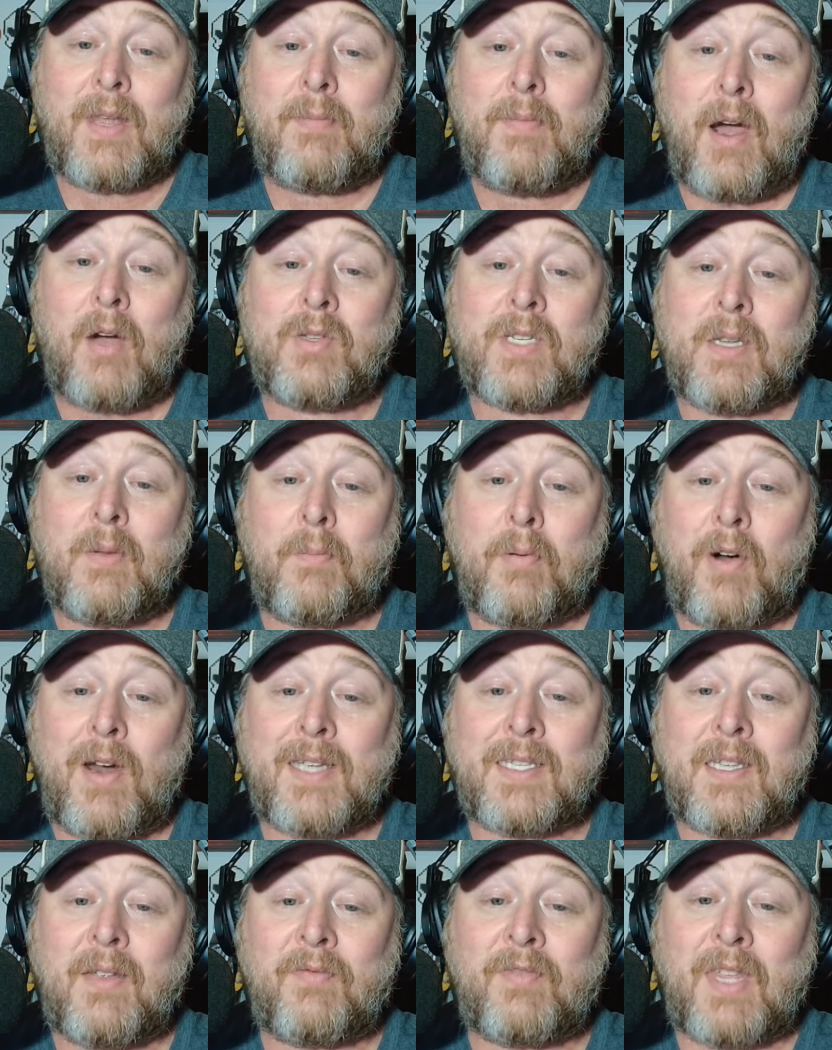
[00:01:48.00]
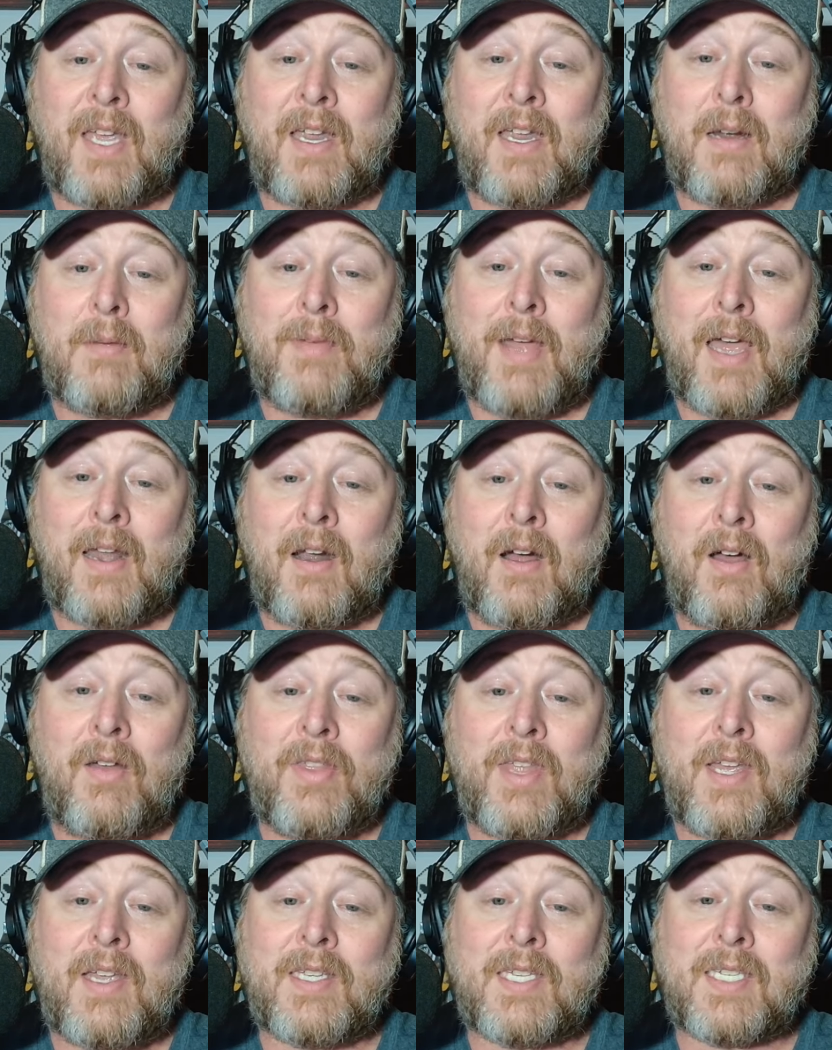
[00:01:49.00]
the most impressive thing about all
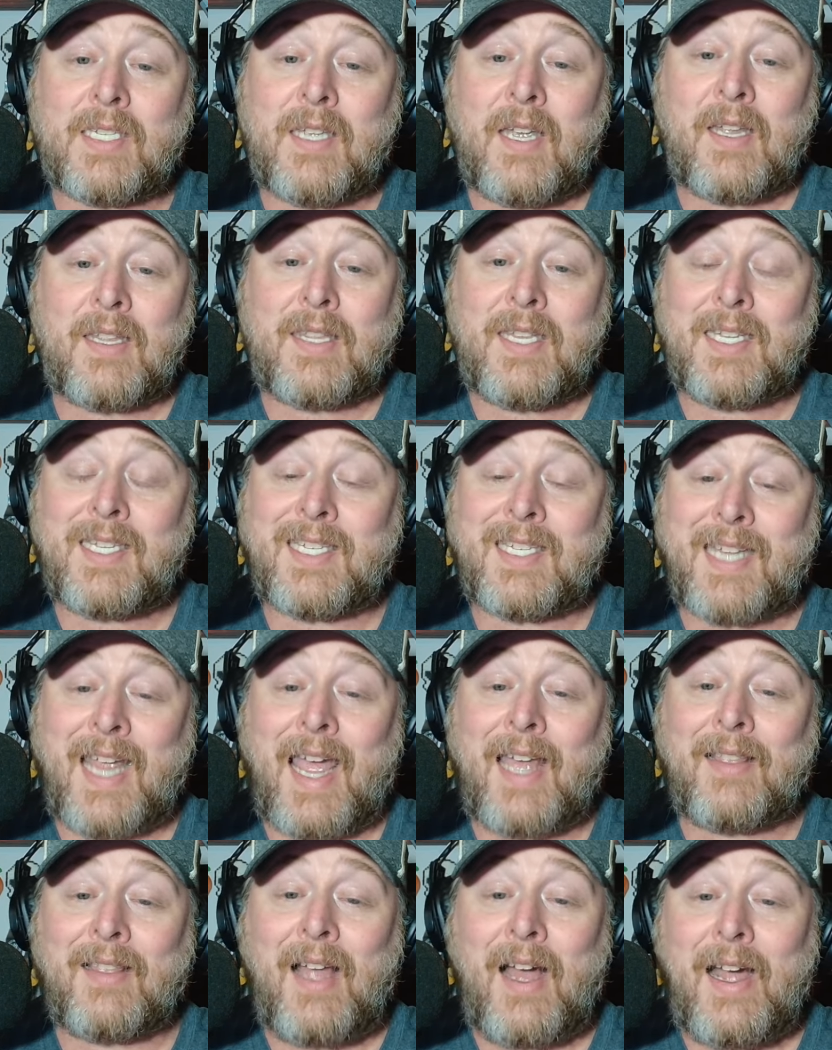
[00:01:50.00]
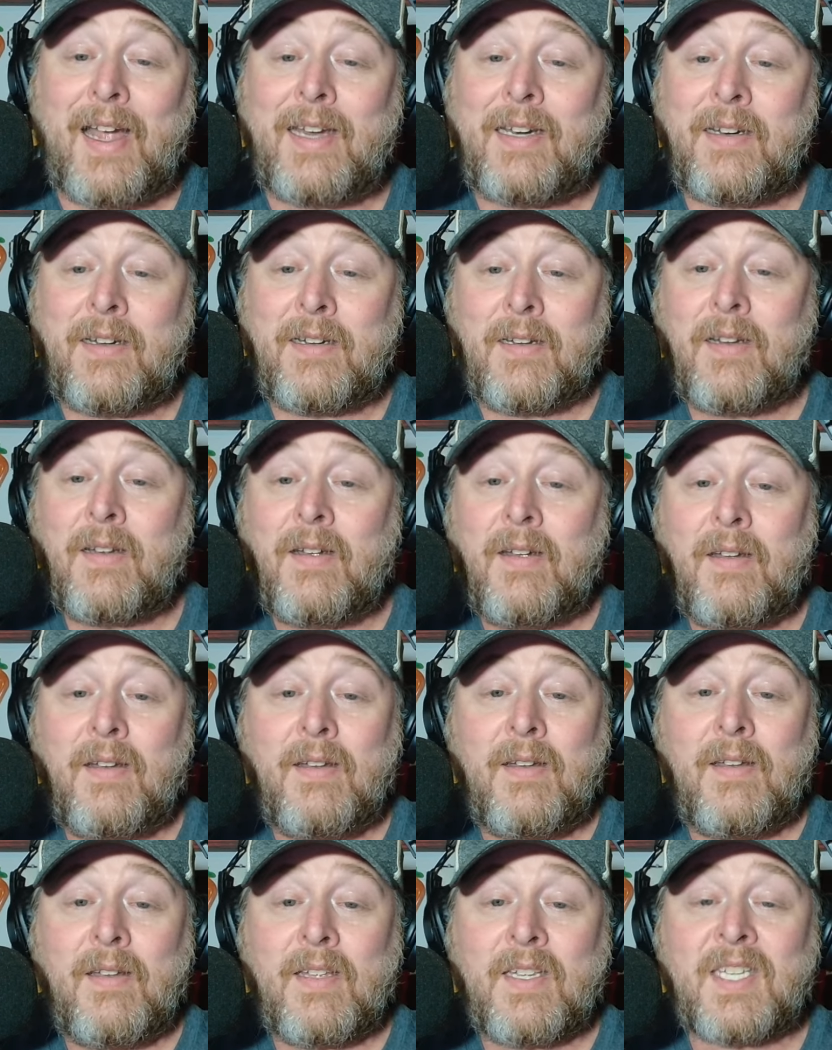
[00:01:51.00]
this, this stat line,
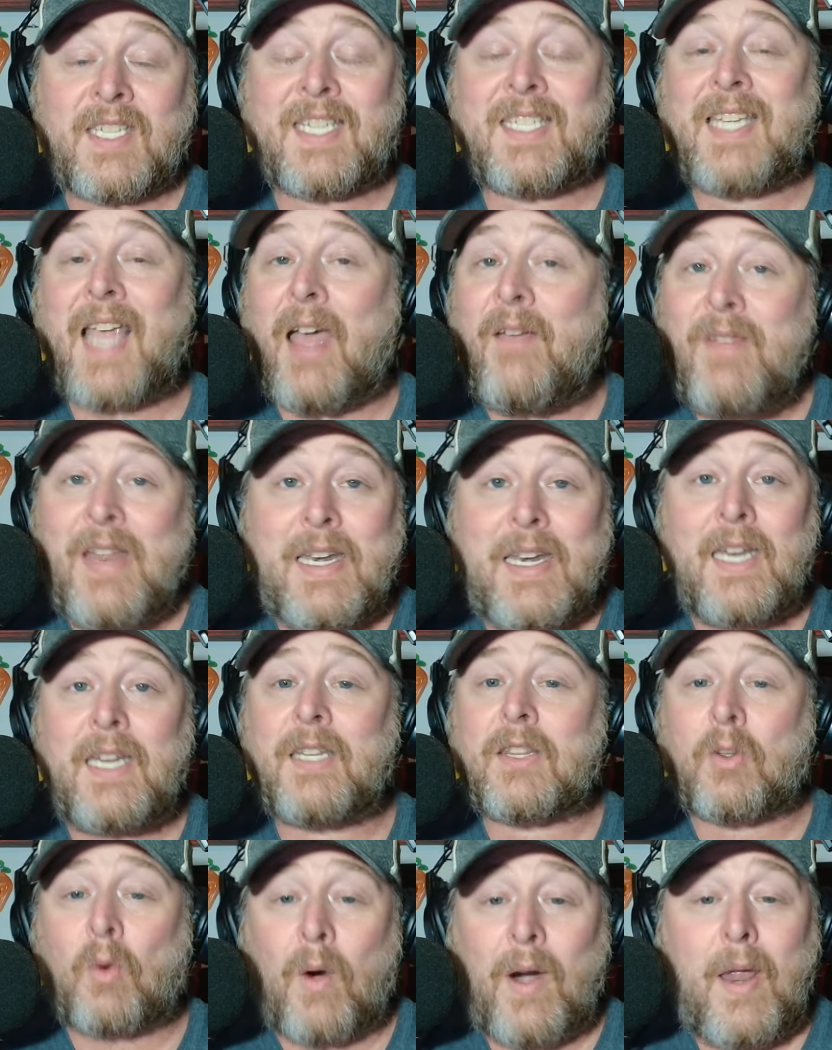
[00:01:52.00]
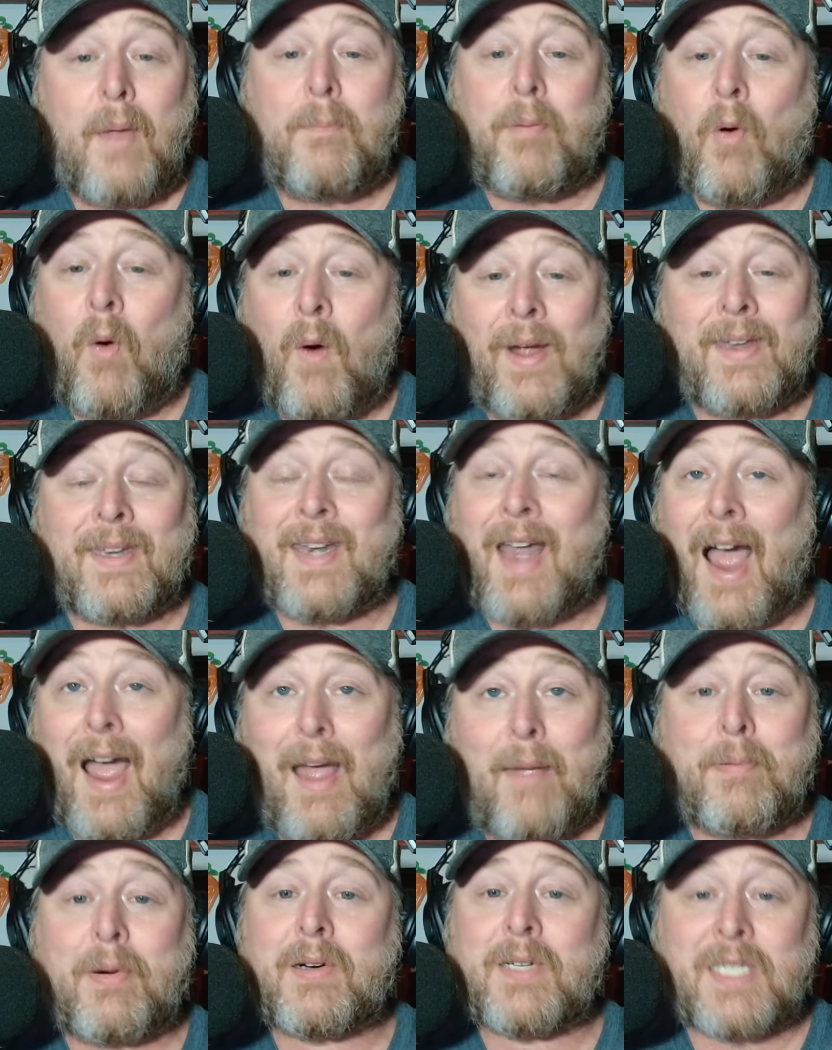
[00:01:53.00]

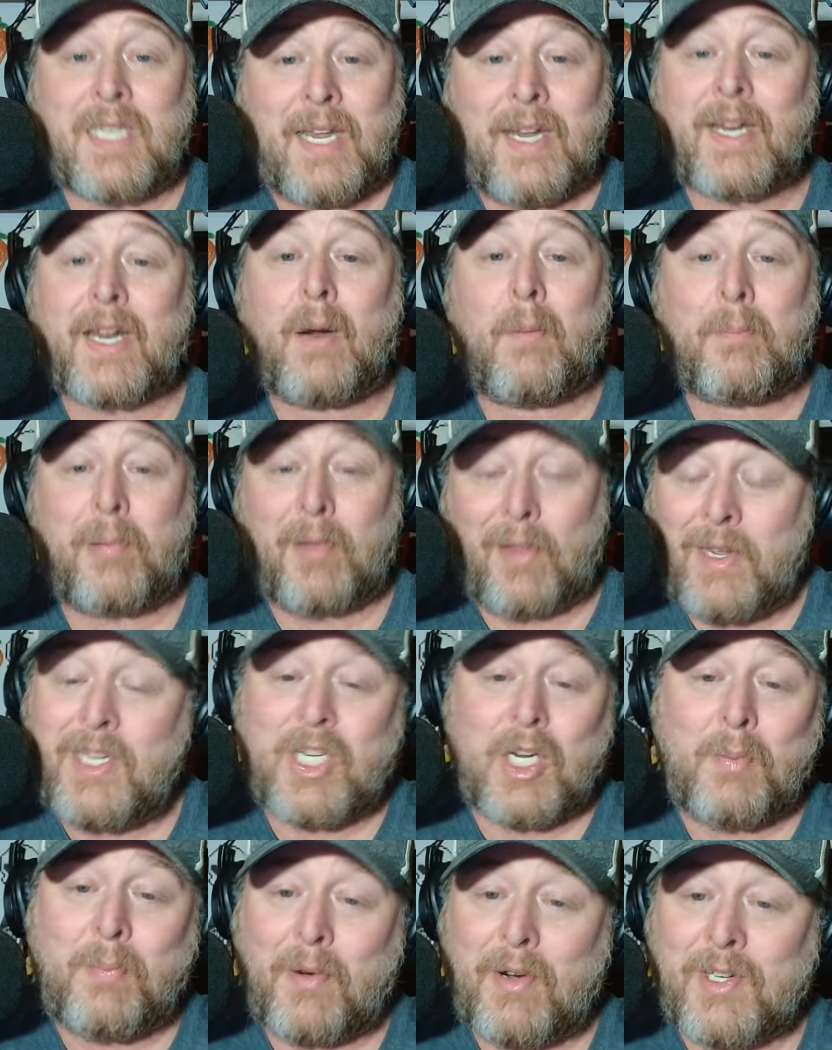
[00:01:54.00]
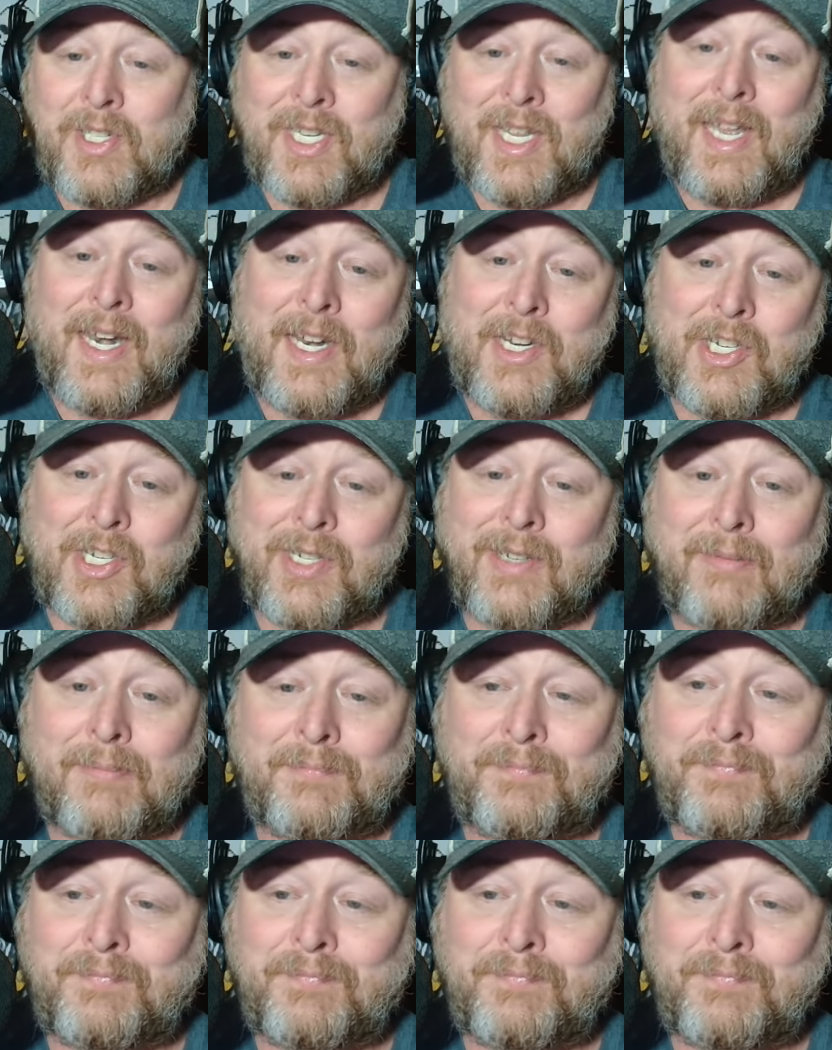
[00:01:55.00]
73.9% completion percentage?